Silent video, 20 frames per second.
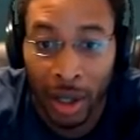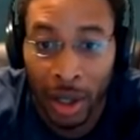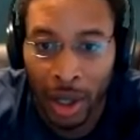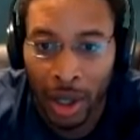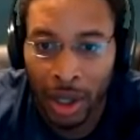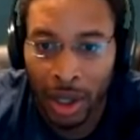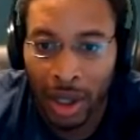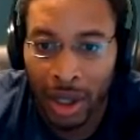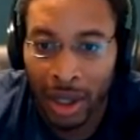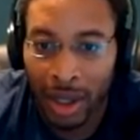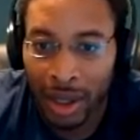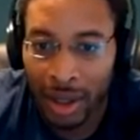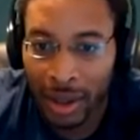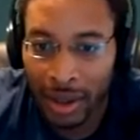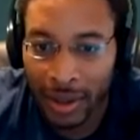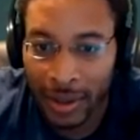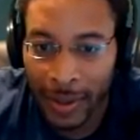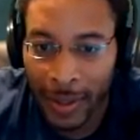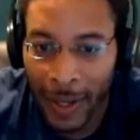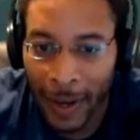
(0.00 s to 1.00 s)
Look, our
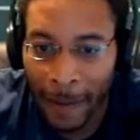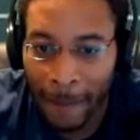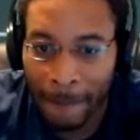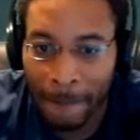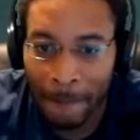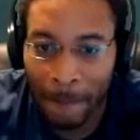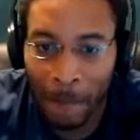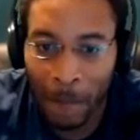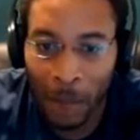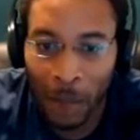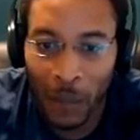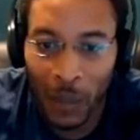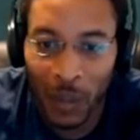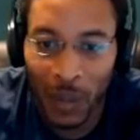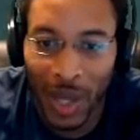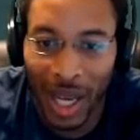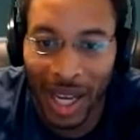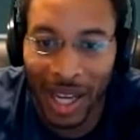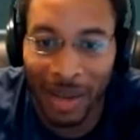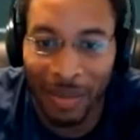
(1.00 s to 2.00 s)
teammate. Look our teammate. He
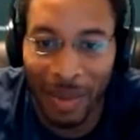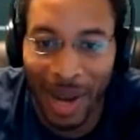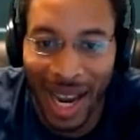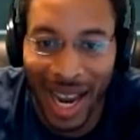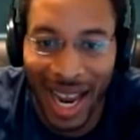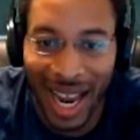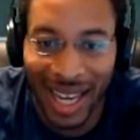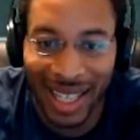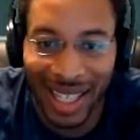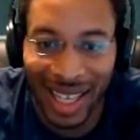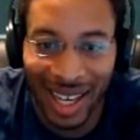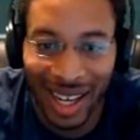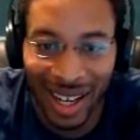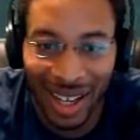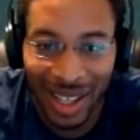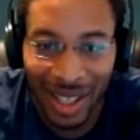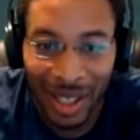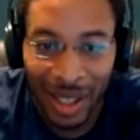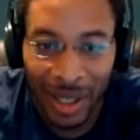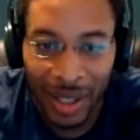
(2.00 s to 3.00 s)
mad. Yeah, he mad though.
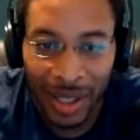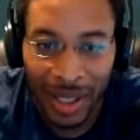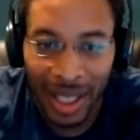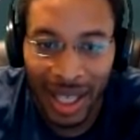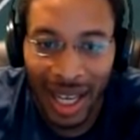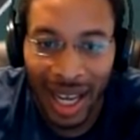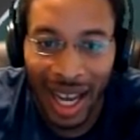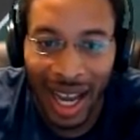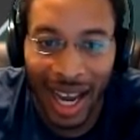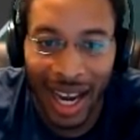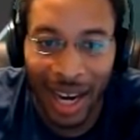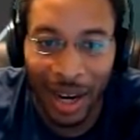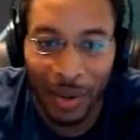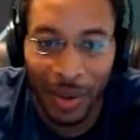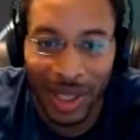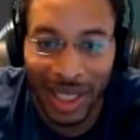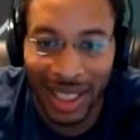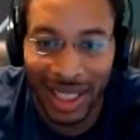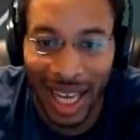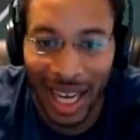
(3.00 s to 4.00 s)
Hey,
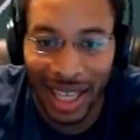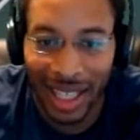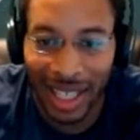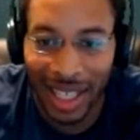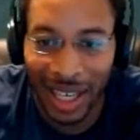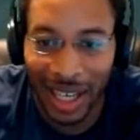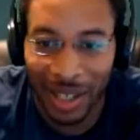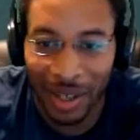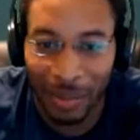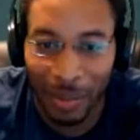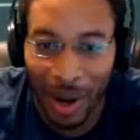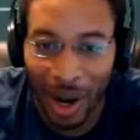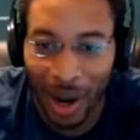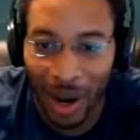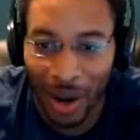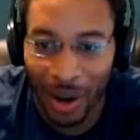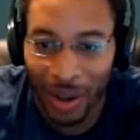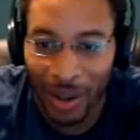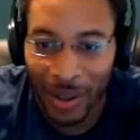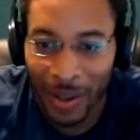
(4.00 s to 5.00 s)
we just gotta get in the
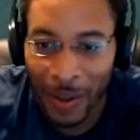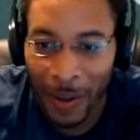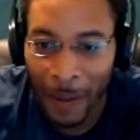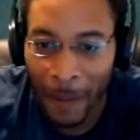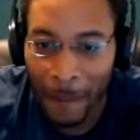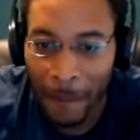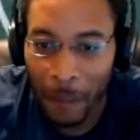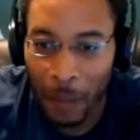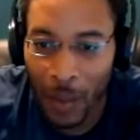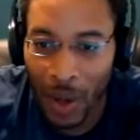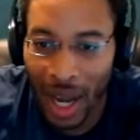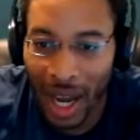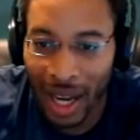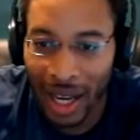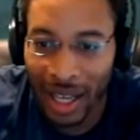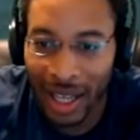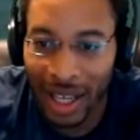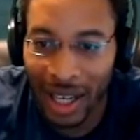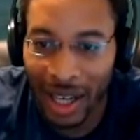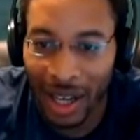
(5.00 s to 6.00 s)
ball.
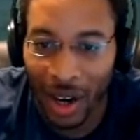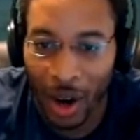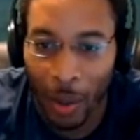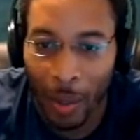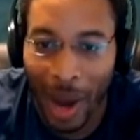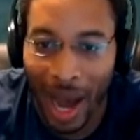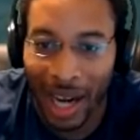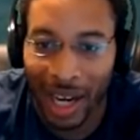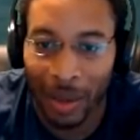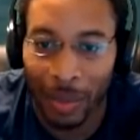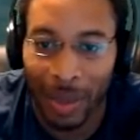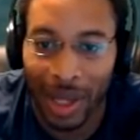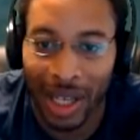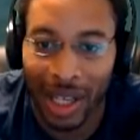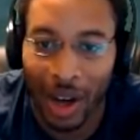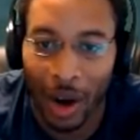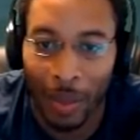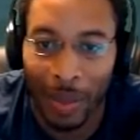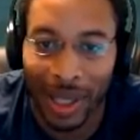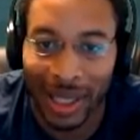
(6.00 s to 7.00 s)
Hey, it, it, don't matter to me. He
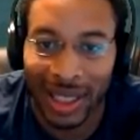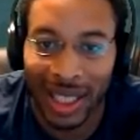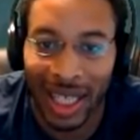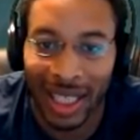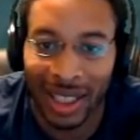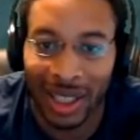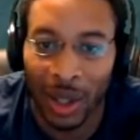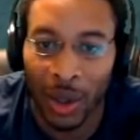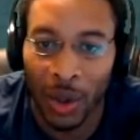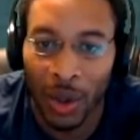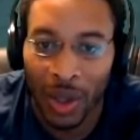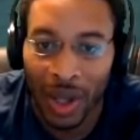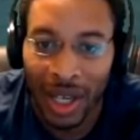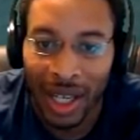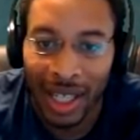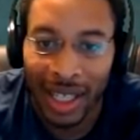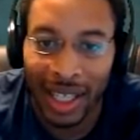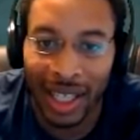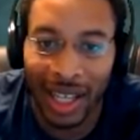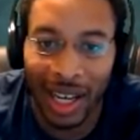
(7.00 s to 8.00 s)
gonna miss that too.
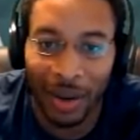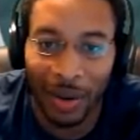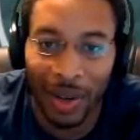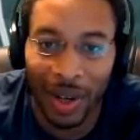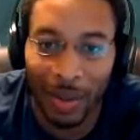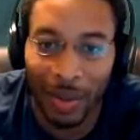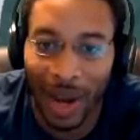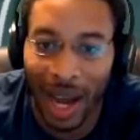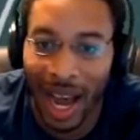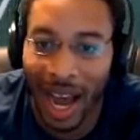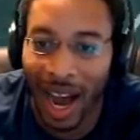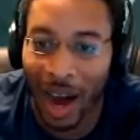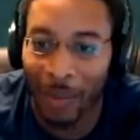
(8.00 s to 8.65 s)
Get that rebound.